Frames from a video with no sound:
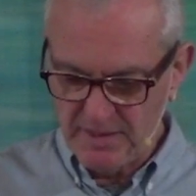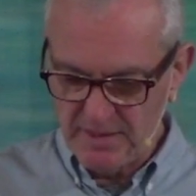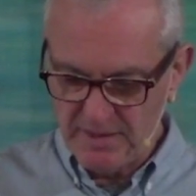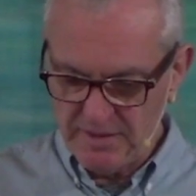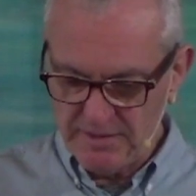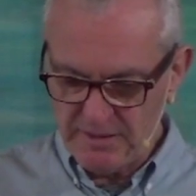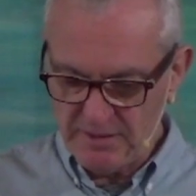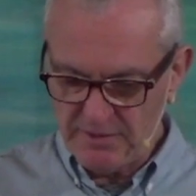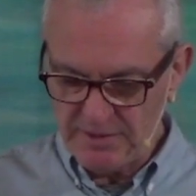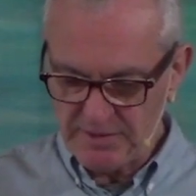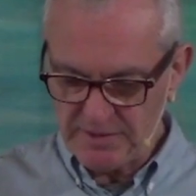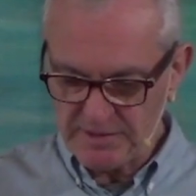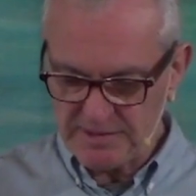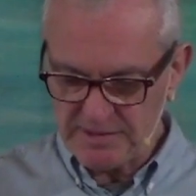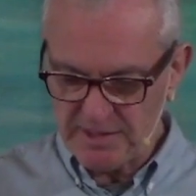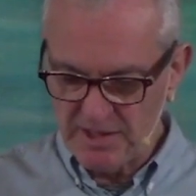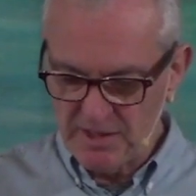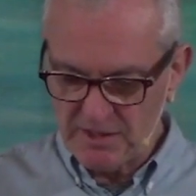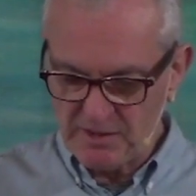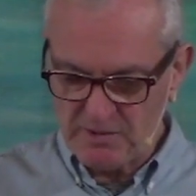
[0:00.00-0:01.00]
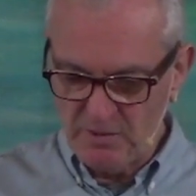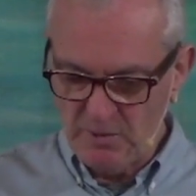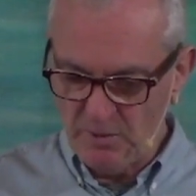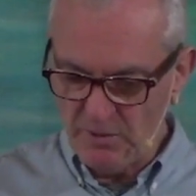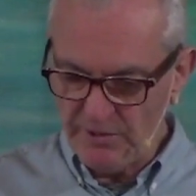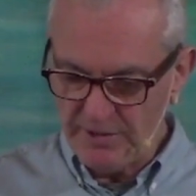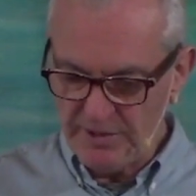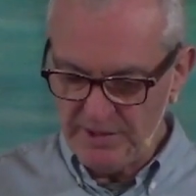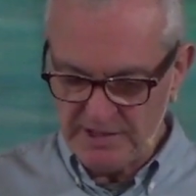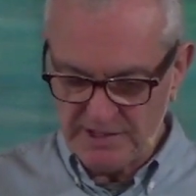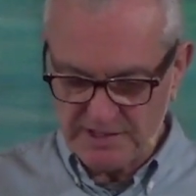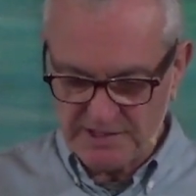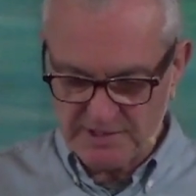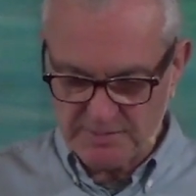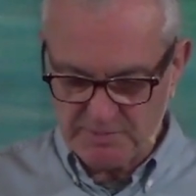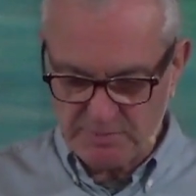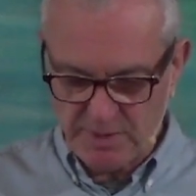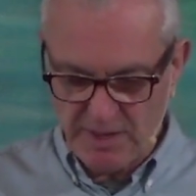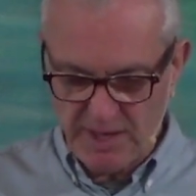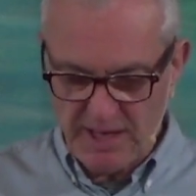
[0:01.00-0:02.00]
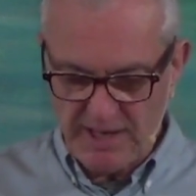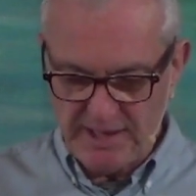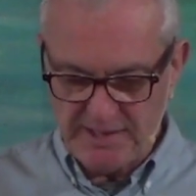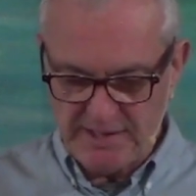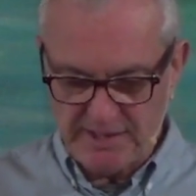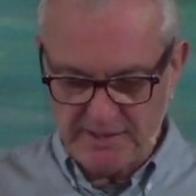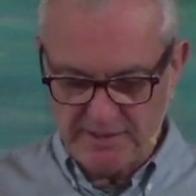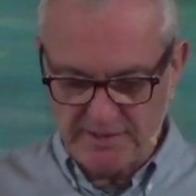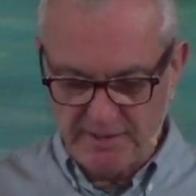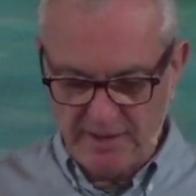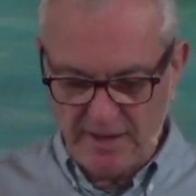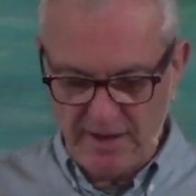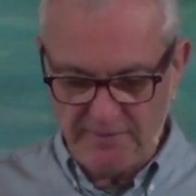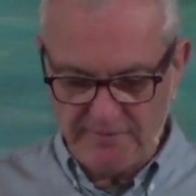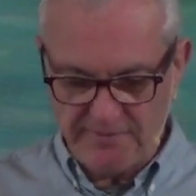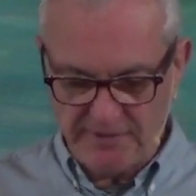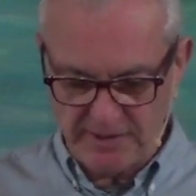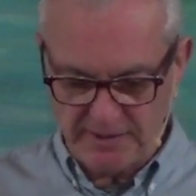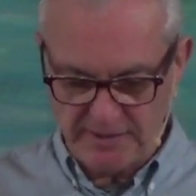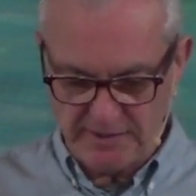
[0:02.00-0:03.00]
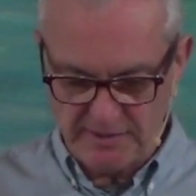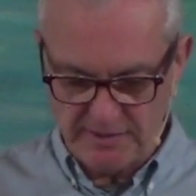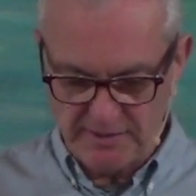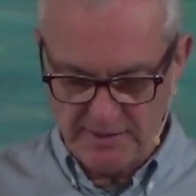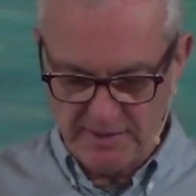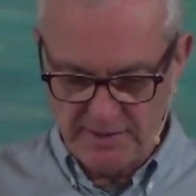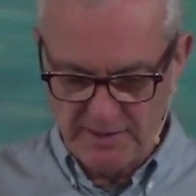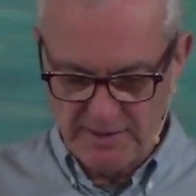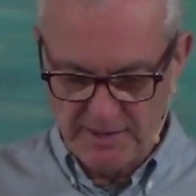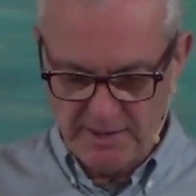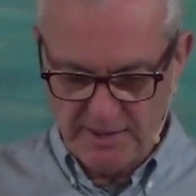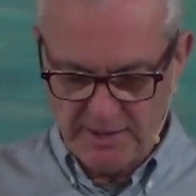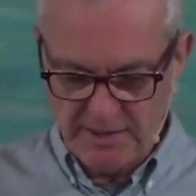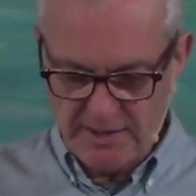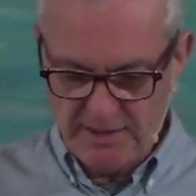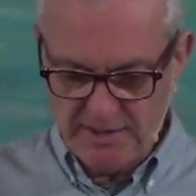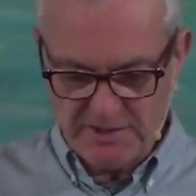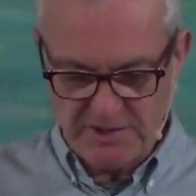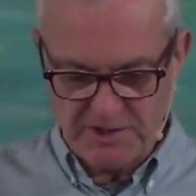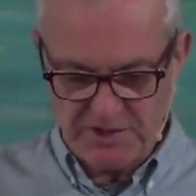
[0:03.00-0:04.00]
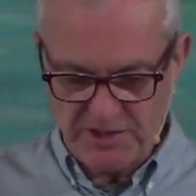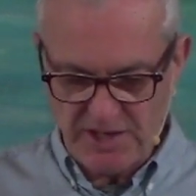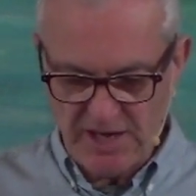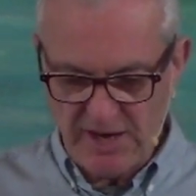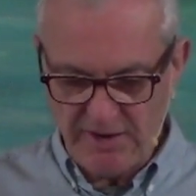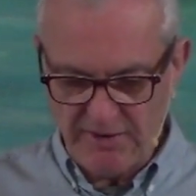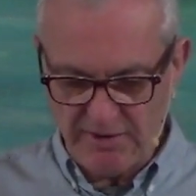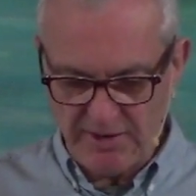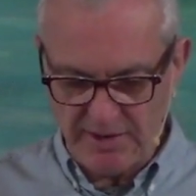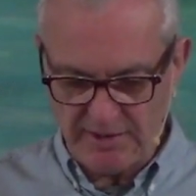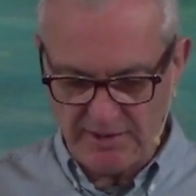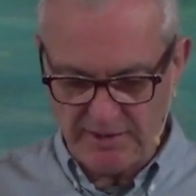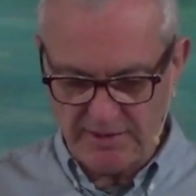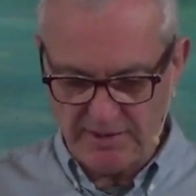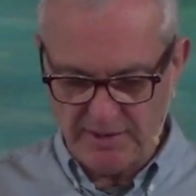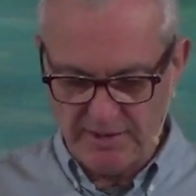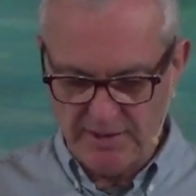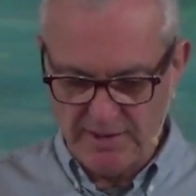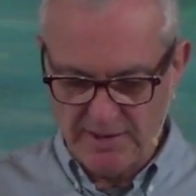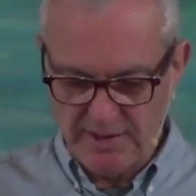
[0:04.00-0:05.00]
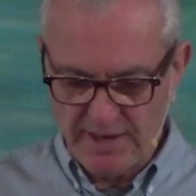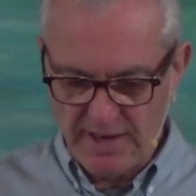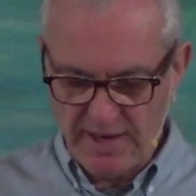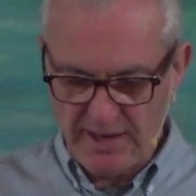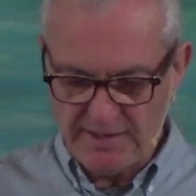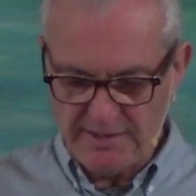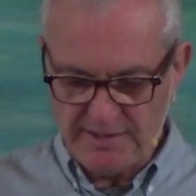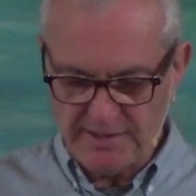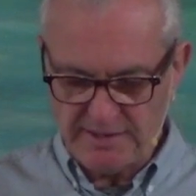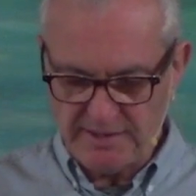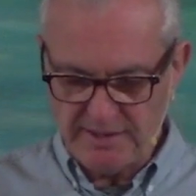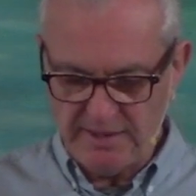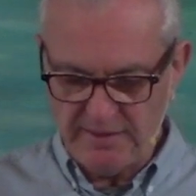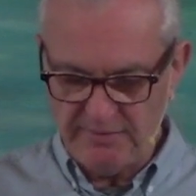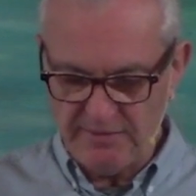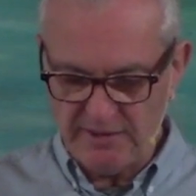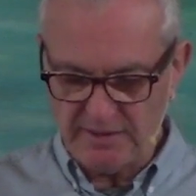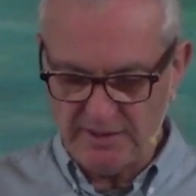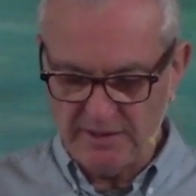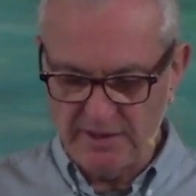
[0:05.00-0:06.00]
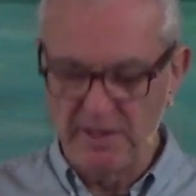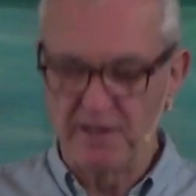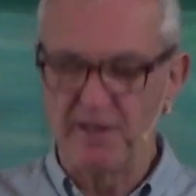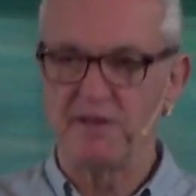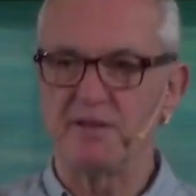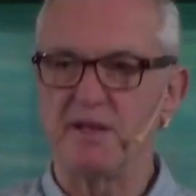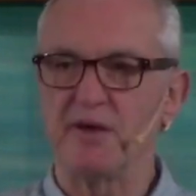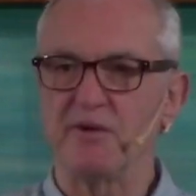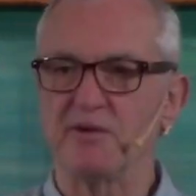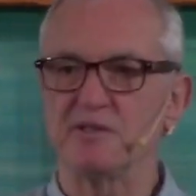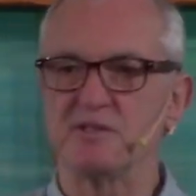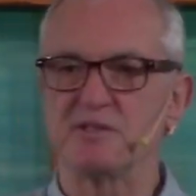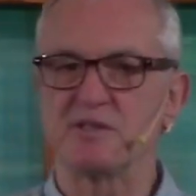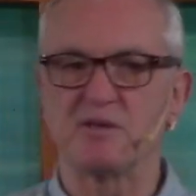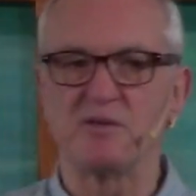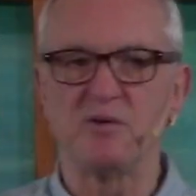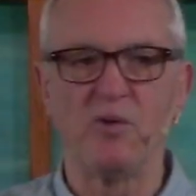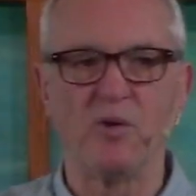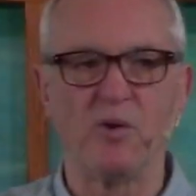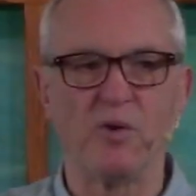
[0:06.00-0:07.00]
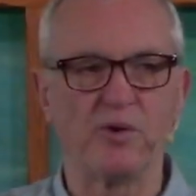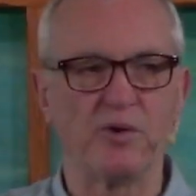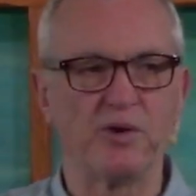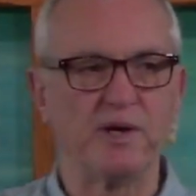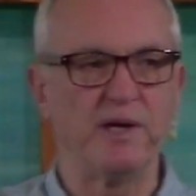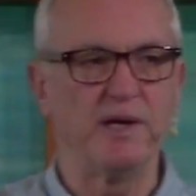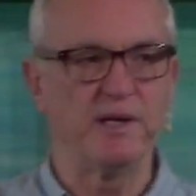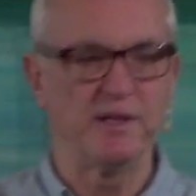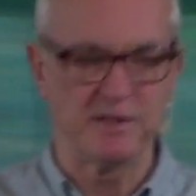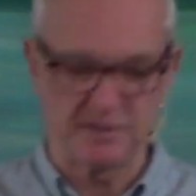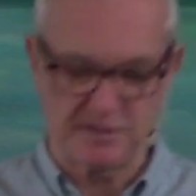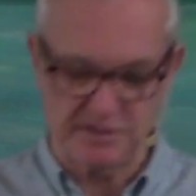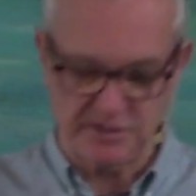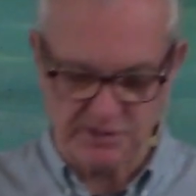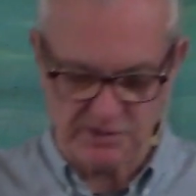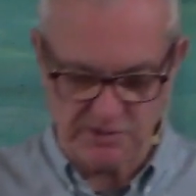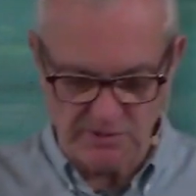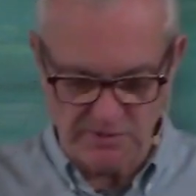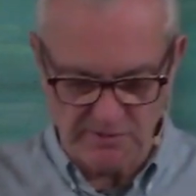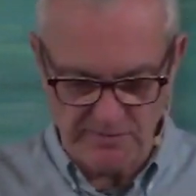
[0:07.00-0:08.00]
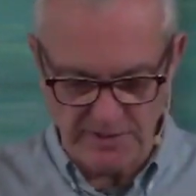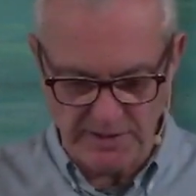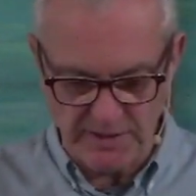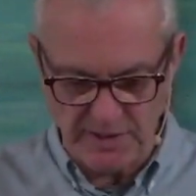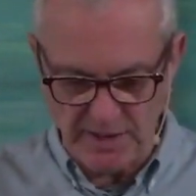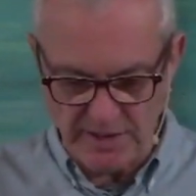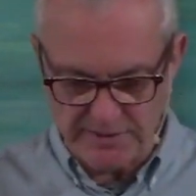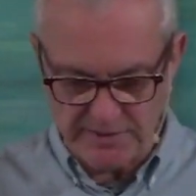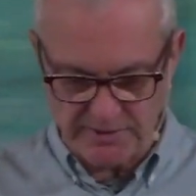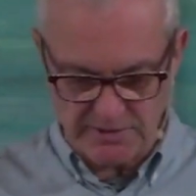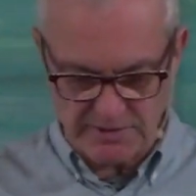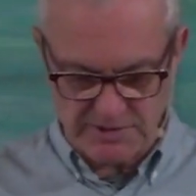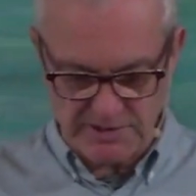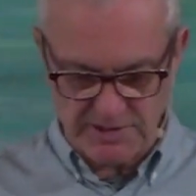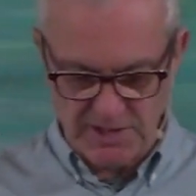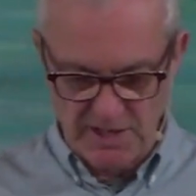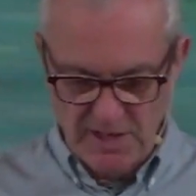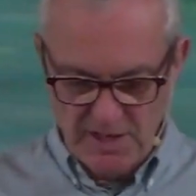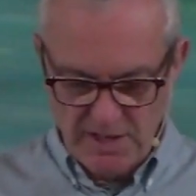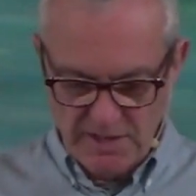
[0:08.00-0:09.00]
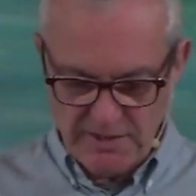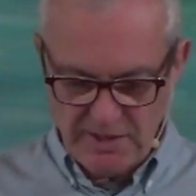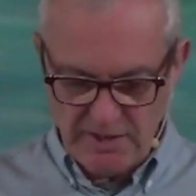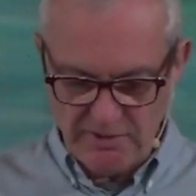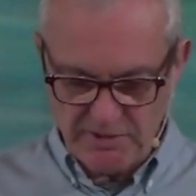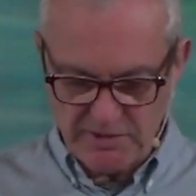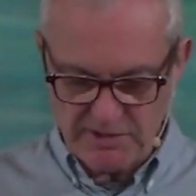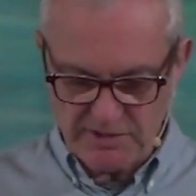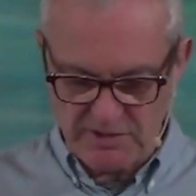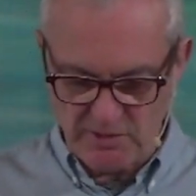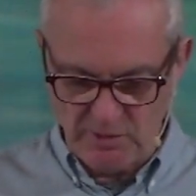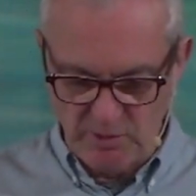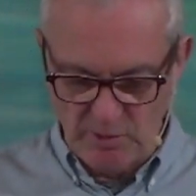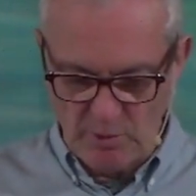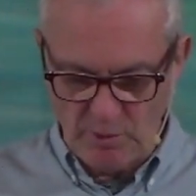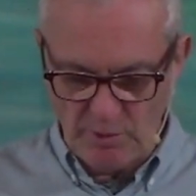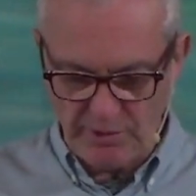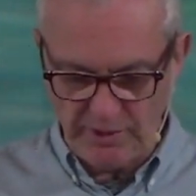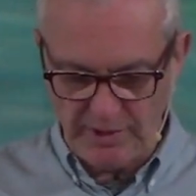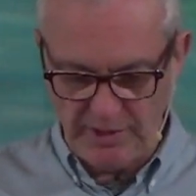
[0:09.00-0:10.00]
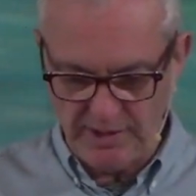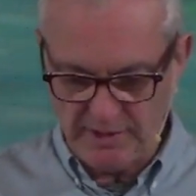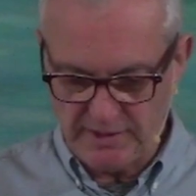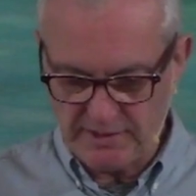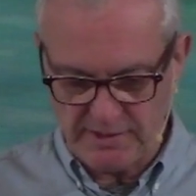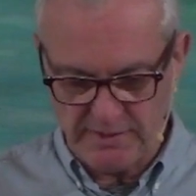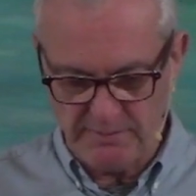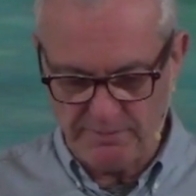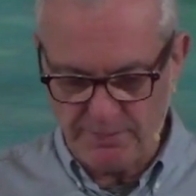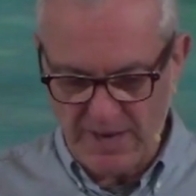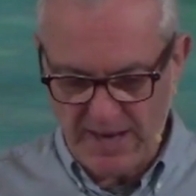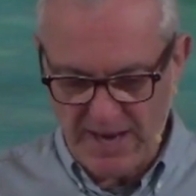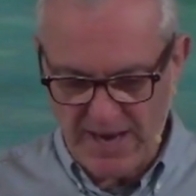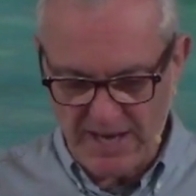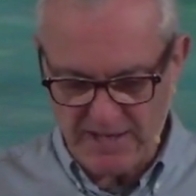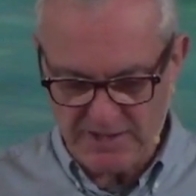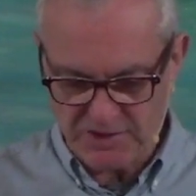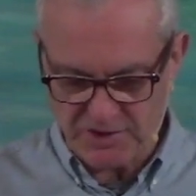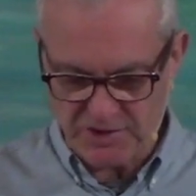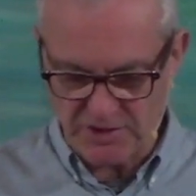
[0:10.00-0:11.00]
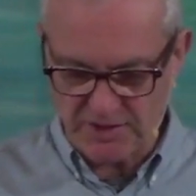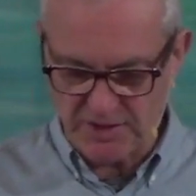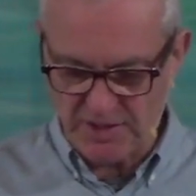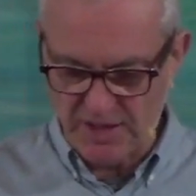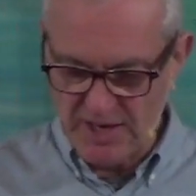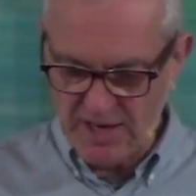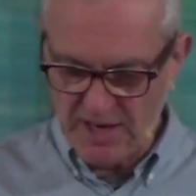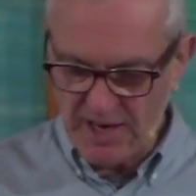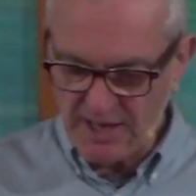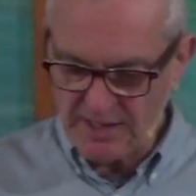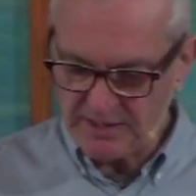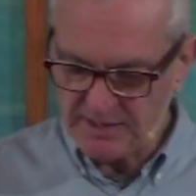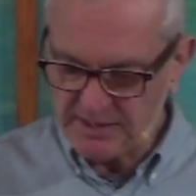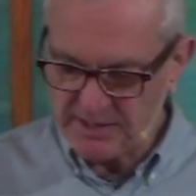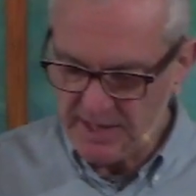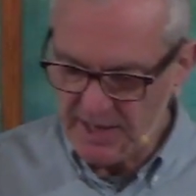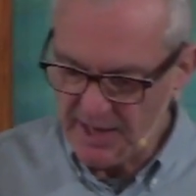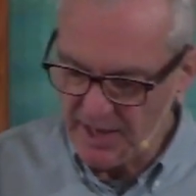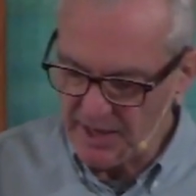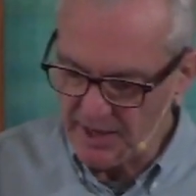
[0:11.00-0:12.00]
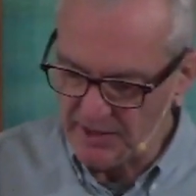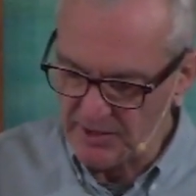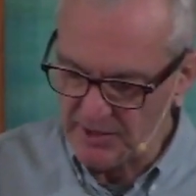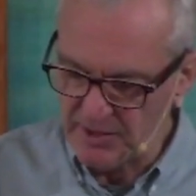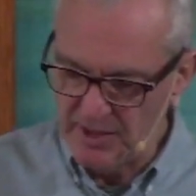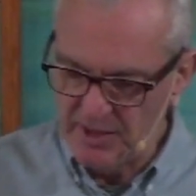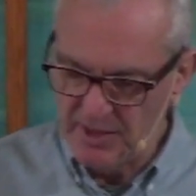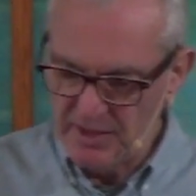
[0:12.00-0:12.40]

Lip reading: There is glory displayed in loving, in sharing, and in giving. There is glory in serving others. There is glory in compassion and care.